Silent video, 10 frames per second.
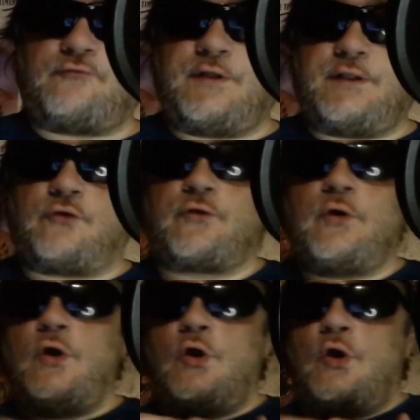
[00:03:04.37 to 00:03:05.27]
videos,
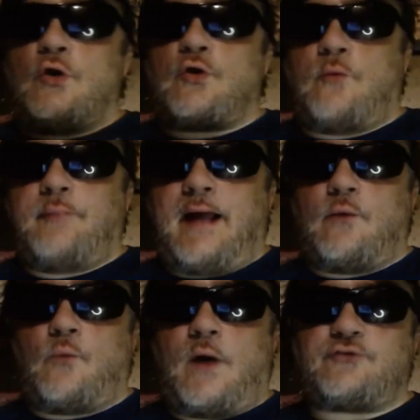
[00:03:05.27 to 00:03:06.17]
go back
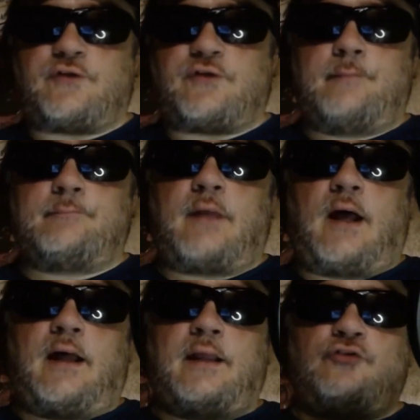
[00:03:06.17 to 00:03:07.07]
and watch them.
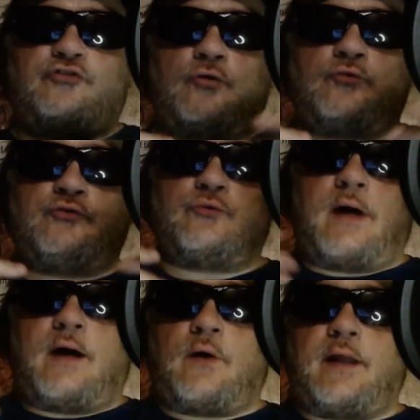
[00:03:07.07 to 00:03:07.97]
I showed you
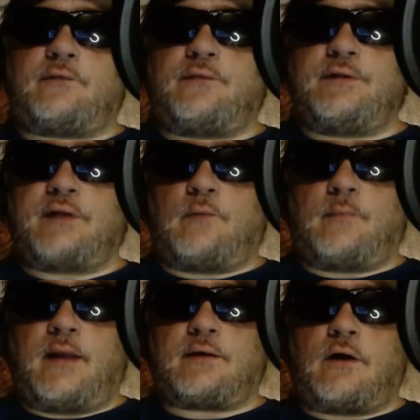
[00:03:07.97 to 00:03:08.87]
how I cleaned out
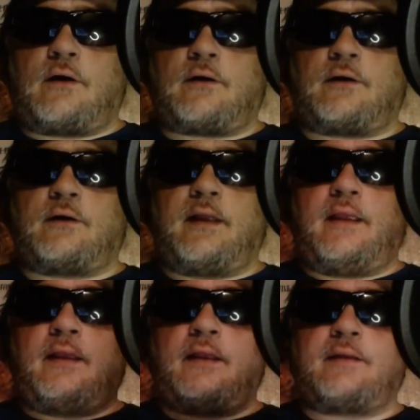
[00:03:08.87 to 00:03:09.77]
my car
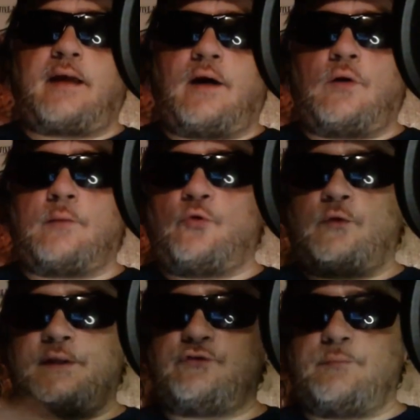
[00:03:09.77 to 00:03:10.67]
and how I'm
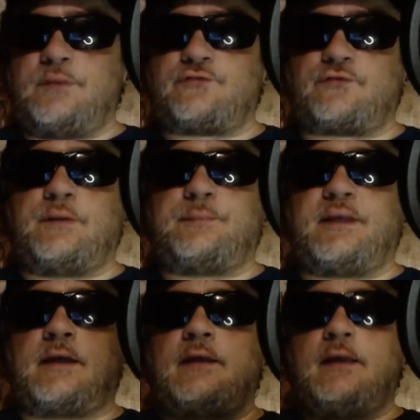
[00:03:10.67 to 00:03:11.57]
going to be
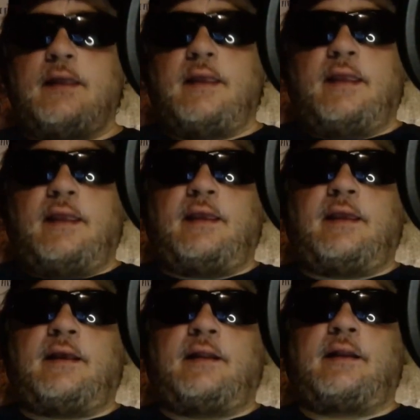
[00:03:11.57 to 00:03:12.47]
sleeping.
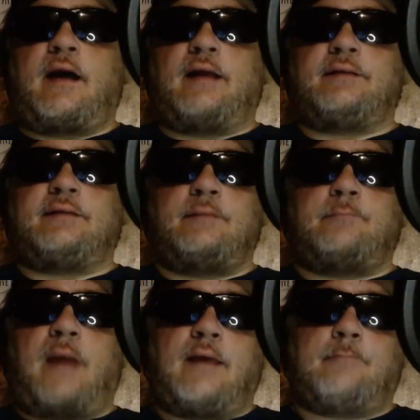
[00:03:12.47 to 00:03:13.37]
And I did
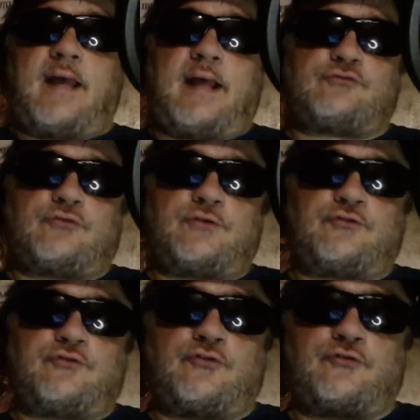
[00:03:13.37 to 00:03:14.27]
buy a
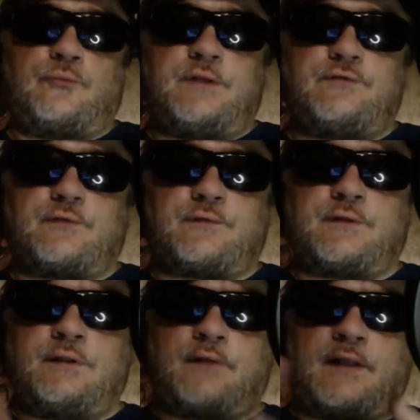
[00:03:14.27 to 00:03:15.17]
mattress just
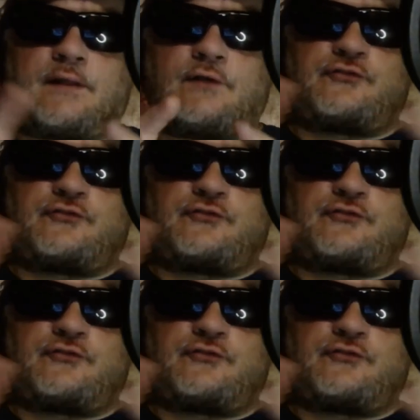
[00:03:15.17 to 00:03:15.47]
recently, like a